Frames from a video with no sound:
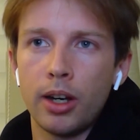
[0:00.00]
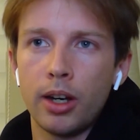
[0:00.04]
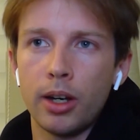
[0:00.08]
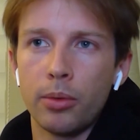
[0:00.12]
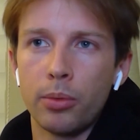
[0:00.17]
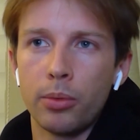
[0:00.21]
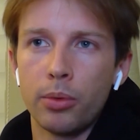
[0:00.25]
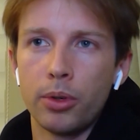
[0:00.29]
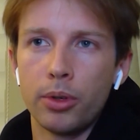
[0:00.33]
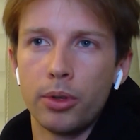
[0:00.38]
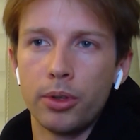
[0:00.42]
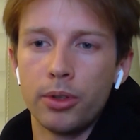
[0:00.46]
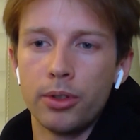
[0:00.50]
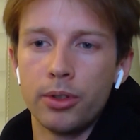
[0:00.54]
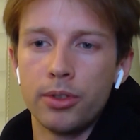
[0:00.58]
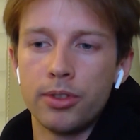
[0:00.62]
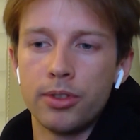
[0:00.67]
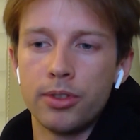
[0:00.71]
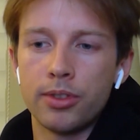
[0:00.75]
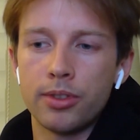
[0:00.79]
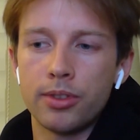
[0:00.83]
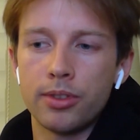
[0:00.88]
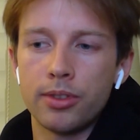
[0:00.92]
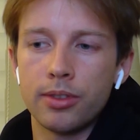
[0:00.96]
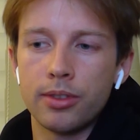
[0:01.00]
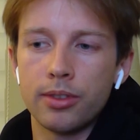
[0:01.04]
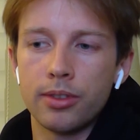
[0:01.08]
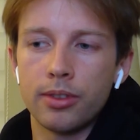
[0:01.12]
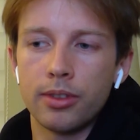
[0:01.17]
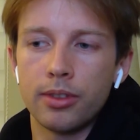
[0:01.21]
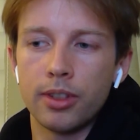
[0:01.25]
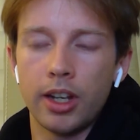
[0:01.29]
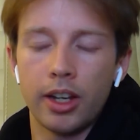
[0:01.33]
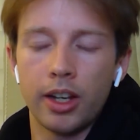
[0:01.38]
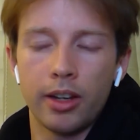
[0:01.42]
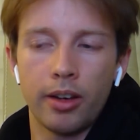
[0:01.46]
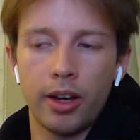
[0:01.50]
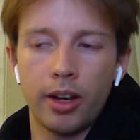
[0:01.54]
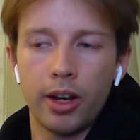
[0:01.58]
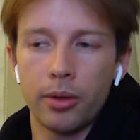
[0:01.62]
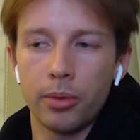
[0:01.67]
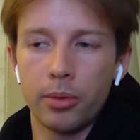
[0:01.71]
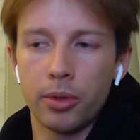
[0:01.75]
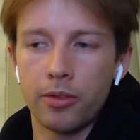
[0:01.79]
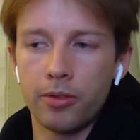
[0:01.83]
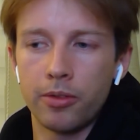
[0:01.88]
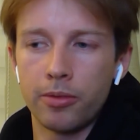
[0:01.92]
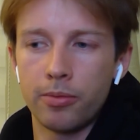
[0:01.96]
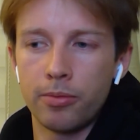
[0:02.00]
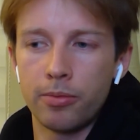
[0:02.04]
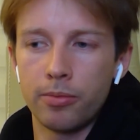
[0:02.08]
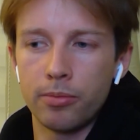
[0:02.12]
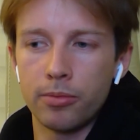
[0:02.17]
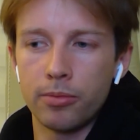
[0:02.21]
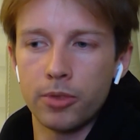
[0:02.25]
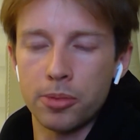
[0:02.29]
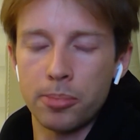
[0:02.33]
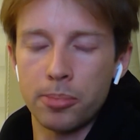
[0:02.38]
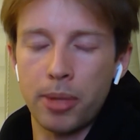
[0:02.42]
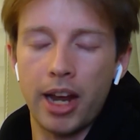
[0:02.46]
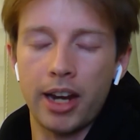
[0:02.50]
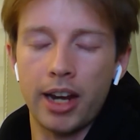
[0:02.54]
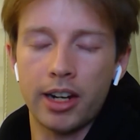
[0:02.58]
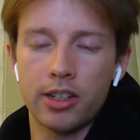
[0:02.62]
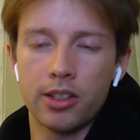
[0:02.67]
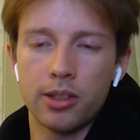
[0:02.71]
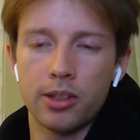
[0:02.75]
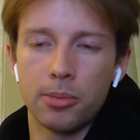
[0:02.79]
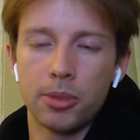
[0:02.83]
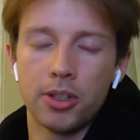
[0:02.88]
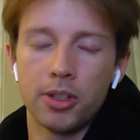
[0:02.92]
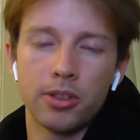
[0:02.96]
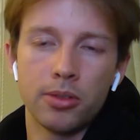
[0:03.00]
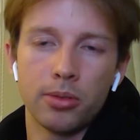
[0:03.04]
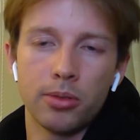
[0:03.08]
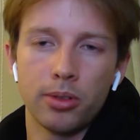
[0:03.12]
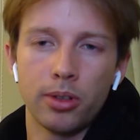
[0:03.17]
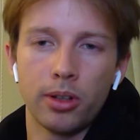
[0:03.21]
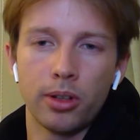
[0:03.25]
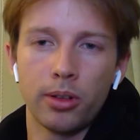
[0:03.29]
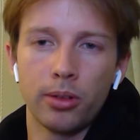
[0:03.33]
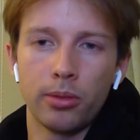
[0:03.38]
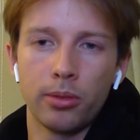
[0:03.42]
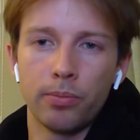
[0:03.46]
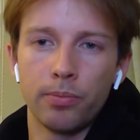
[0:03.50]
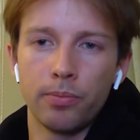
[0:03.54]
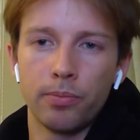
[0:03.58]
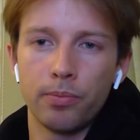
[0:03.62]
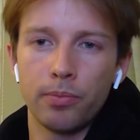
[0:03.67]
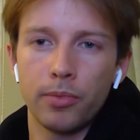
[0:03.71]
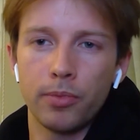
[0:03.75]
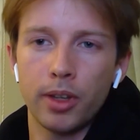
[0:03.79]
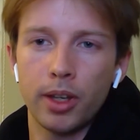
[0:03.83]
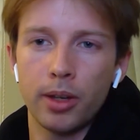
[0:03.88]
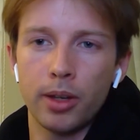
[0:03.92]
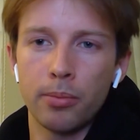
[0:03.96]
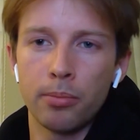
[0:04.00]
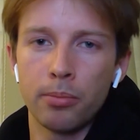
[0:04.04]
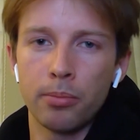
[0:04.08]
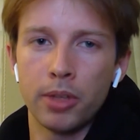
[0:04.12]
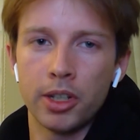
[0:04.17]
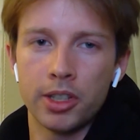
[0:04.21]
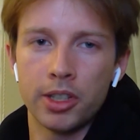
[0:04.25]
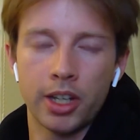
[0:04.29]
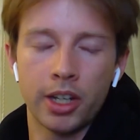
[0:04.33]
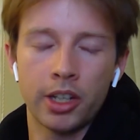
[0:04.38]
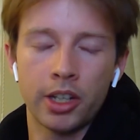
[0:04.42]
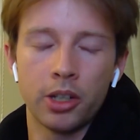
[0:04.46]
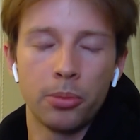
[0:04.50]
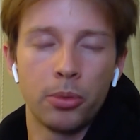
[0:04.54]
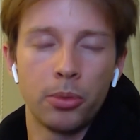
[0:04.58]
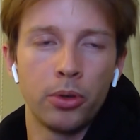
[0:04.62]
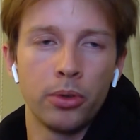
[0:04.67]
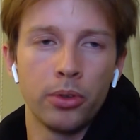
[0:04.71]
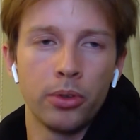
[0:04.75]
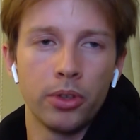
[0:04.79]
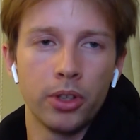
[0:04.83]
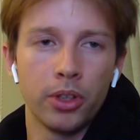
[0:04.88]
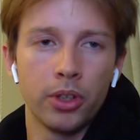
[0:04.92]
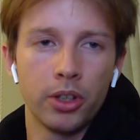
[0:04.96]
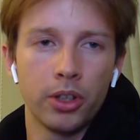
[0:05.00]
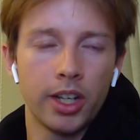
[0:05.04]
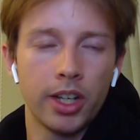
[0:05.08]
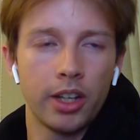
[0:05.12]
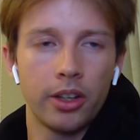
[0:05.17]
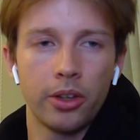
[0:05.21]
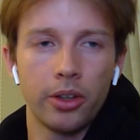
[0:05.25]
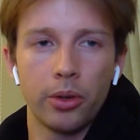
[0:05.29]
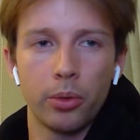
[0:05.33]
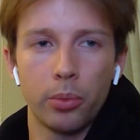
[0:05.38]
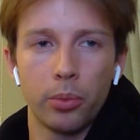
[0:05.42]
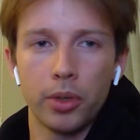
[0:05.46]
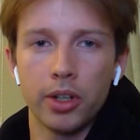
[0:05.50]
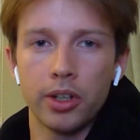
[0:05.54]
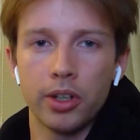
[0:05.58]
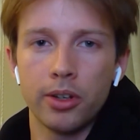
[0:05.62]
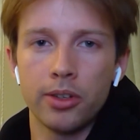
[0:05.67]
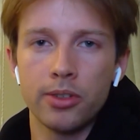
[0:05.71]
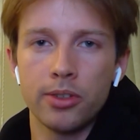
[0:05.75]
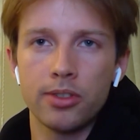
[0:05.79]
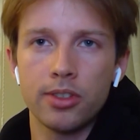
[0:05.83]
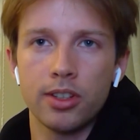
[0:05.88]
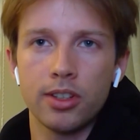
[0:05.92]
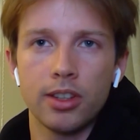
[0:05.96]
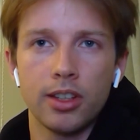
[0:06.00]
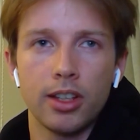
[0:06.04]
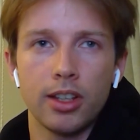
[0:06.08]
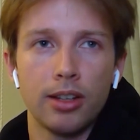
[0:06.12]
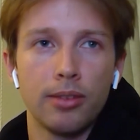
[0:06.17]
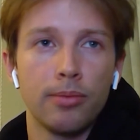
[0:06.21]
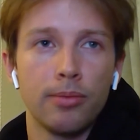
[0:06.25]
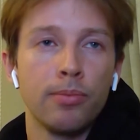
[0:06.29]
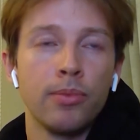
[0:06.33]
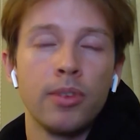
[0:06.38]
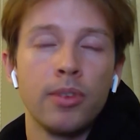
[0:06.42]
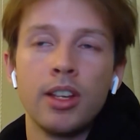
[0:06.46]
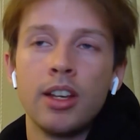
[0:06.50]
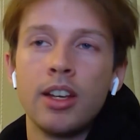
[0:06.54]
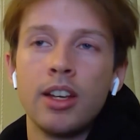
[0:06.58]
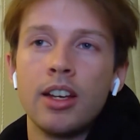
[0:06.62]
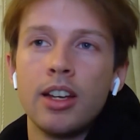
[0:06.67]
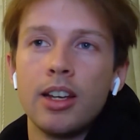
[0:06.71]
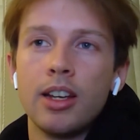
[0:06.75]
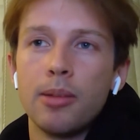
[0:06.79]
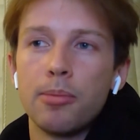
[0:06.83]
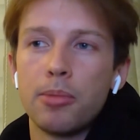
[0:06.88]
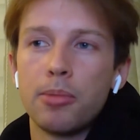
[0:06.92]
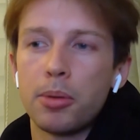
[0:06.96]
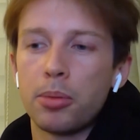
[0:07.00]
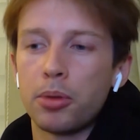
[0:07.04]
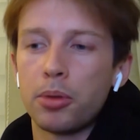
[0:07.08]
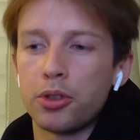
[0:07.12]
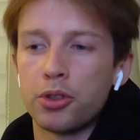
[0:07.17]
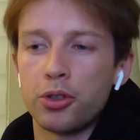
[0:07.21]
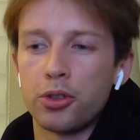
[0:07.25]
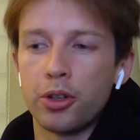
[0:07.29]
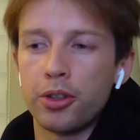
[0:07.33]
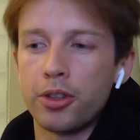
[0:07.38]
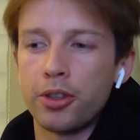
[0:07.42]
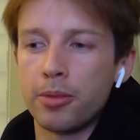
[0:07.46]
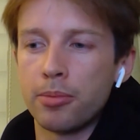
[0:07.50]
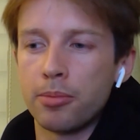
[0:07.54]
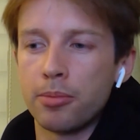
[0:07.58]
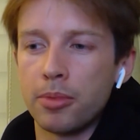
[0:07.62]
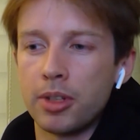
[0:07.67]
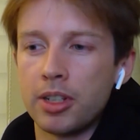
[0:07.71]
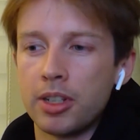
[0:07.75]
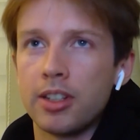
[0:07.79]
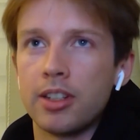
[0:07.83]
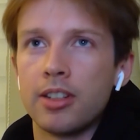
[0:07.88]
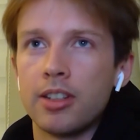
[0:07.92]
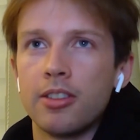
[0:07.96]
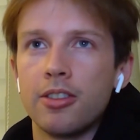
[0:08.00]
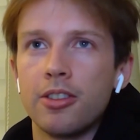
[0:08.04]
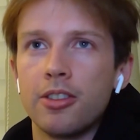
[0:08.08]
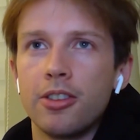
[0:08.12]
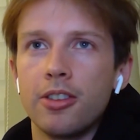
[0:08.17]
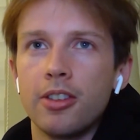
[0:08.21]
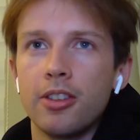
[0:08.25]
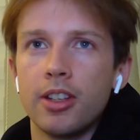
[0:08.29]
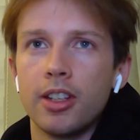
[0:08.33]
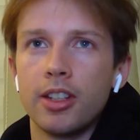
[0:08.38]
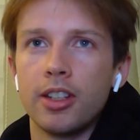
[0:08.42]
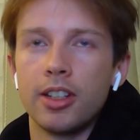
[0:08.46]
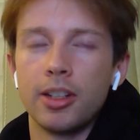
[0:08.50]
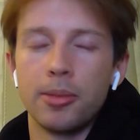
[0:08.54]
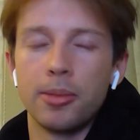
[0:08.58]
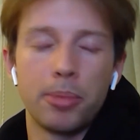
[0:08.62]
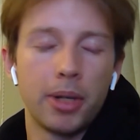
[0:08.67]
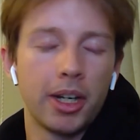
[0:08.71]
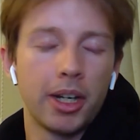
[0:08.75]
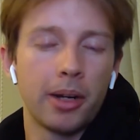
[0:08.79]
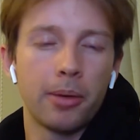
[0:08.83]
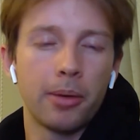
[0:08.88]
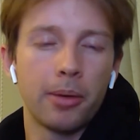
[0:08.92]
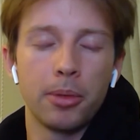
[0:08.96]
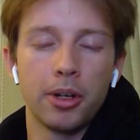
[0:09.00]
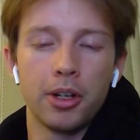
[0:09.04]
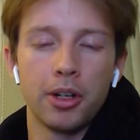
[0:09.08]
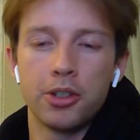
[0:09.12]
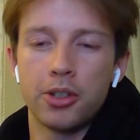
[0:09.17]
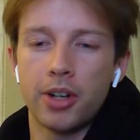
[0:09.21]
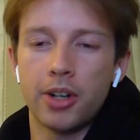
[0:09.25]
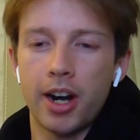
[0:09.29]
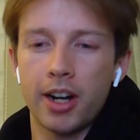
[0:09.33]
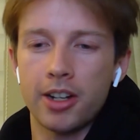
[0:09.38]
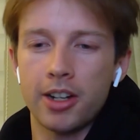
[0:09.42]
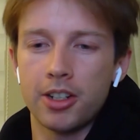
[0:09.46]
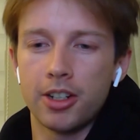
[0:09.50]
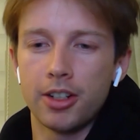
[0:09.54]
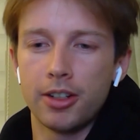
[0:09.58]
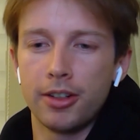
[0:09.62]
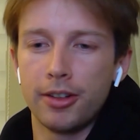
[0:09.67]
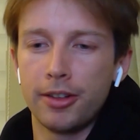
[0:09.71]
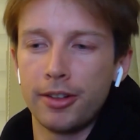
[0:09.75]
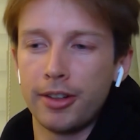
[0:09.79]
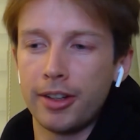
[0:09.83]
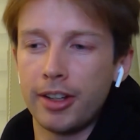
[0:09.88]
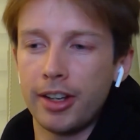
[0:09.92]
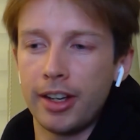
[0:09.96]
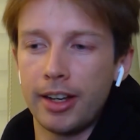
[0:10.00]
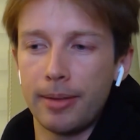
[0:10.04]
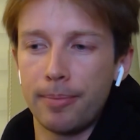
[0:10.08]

I would, yeah, I would just package them into a little executable that you can download on Windows, and then people enjoyed them. It did pick up a bit of traction,